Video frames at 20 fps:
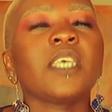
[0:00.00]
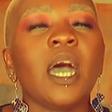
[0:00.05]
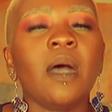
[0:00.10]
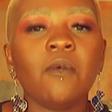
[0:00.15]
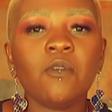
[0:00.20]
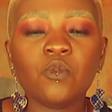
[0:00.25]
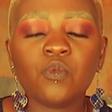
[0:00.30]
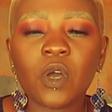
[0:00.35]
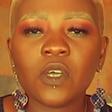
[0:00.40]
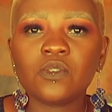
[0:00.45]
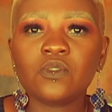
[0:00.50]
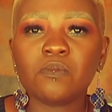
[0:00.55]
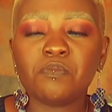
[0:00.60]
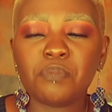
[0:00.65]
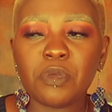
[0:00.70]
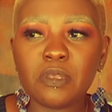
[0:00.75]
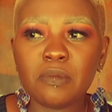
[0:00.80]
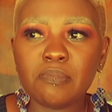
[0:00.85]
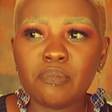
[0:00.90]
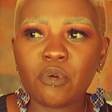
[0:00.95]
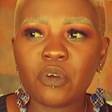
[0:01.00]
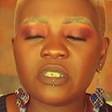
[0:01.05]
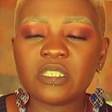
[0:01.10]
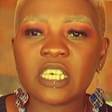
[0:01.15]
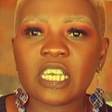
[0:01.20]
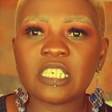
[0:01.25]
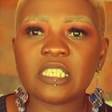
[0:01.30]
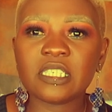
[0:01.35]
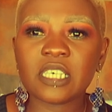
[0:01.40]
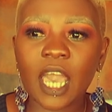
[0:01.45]
would want to pinpoint
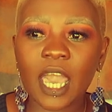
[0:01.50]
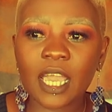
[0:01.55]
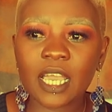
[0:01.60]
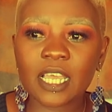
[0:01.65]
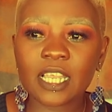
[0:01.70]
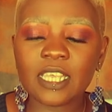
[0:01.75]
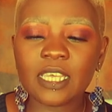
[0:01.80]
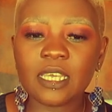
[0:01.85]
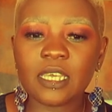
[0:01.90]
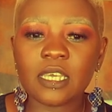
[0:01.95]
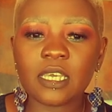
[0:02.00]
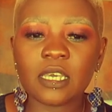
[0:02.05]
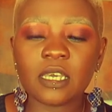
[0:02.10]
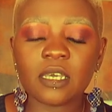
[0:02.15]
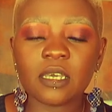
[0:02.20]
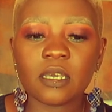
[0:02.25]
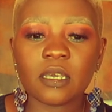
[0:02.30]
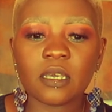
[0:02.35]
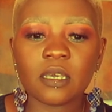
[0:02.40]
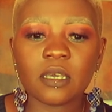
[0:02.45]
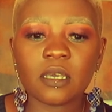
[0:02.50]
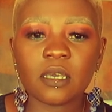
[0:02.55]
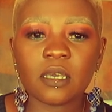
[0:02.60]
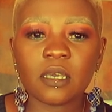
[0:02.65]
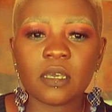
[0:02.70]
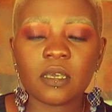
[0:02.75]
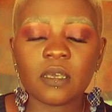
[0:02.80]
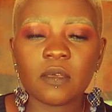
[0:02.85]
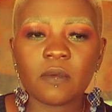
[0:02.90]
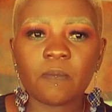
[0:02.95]
exactly
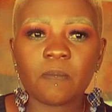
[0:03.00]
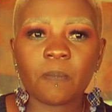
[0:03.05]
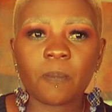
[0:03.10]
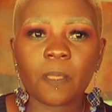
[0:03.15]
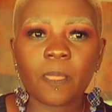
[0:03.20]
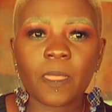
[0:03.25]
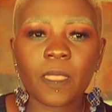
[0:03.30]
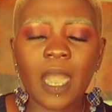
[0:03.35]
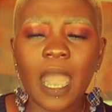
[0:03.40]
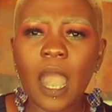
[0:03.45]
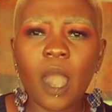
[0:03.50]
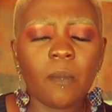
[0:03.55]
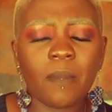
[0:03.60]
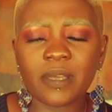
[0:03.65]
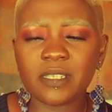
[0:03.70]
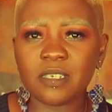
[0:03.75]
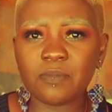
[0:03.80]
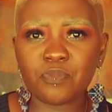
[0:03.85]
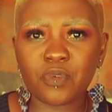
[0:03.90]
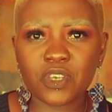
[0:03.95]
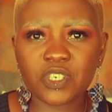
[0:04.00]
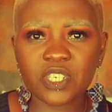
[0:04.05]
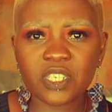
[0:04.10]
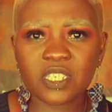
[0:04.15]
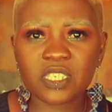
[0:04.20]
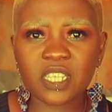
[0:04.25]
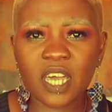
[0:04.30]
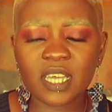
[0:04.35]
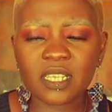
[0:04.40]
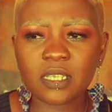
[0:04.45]
how my depression
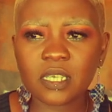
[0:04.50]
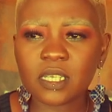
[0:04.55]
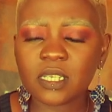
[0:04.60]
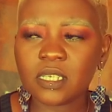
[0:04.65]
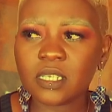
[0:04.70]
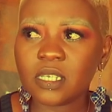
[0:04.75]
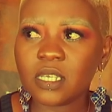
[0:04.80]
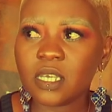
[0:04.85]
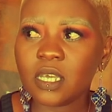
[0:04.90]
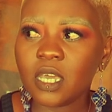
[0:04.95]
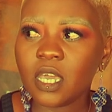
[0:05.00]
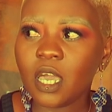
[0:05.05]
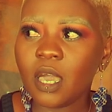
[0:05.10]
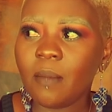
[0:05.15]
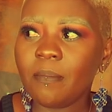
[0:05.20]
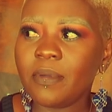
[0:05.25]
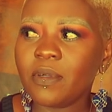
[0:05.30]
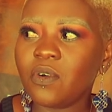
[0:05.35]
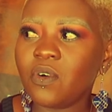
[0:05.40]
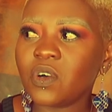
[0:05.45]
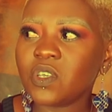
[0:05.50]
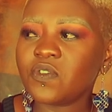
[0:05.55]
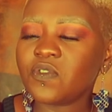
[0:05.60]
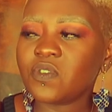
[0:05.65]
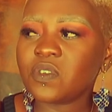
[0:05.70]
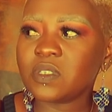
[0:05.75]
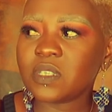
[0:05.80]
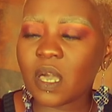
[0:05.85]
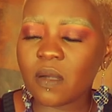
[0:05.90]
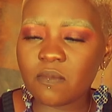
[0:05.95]
started, because
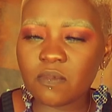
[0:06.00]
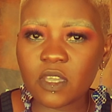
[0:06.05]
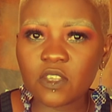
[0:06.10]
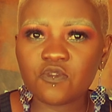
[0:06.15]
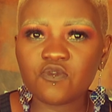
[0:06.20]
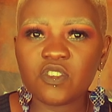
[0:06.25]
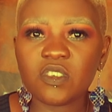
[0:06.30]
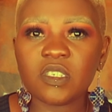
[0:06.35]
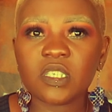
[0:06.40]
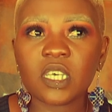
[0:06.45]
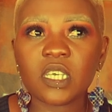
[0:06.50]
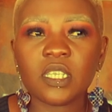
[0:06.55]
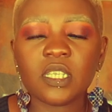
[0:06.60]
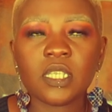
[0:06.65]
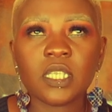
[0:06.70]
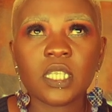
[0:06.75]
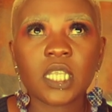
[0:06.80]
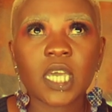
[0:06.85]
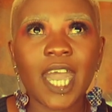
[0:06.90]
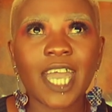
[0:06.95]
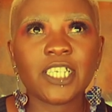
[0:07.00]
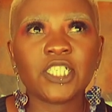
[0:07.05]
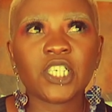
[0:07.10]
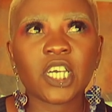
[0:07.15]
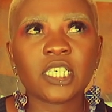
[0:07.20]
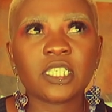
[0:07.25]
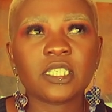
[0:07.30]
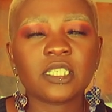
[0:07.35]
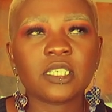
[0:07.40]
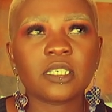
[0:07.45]
for some weird reason, I
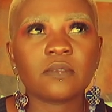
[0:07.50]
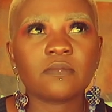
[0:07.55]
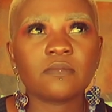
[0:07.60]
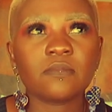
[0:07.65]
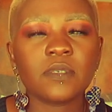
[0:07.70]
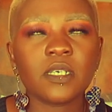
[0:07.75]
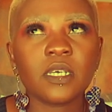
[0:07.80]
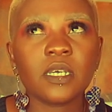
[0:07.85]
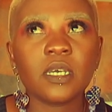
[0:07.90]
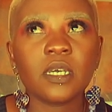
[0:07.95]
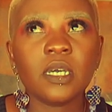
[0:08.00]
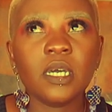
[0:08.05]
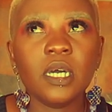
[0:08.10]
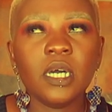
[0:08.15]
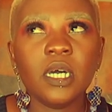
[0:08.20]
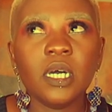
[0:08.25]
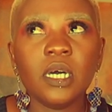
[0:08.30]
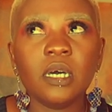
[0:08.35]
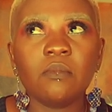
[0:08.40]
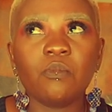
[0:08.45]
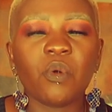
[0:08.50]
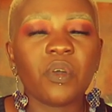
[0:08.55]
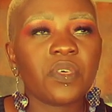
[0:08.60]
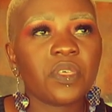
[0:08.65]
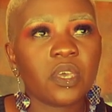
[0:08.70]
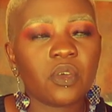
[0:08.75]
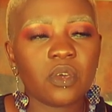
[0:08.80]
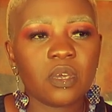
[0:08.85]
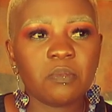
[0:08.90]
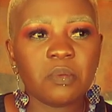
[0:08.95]
just, with
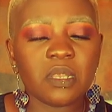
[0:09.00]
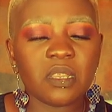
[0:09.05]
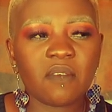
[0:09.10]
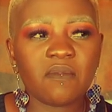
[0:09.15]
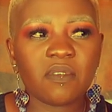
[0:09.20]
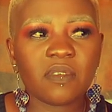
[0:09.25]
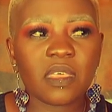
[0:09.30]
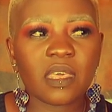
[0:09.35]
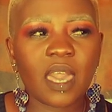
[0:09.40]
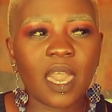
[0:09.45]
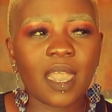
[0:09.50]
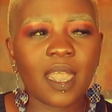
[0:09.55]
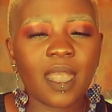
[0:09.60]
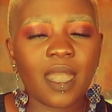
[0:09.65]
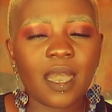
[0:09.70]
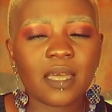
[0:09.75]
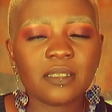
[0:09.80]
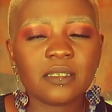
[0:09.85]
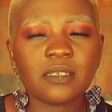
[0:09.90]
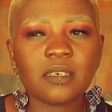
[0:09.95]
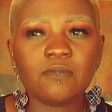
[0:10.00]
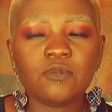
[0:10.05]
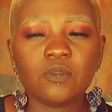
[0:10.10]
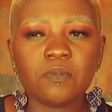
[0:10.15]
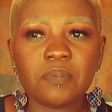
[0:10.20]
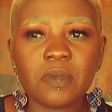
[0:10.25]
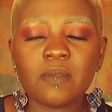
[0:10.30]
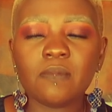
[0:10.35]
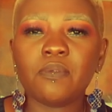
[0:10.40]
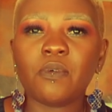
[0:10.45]
therapy and everything, I can't seem to
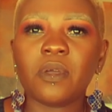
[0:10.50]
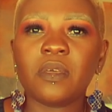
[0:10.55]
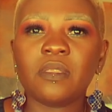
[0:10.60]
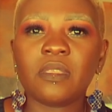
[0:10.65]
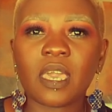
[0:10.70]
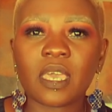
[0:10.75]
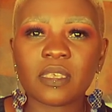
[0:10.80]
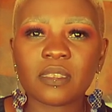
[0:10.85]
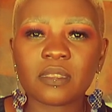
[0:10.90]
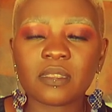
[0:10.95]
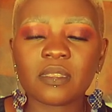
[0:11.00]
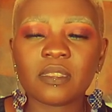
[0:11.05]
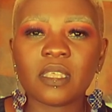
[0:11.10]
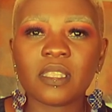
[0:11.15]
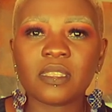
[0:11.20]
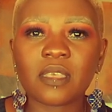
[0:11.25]
pinpoint the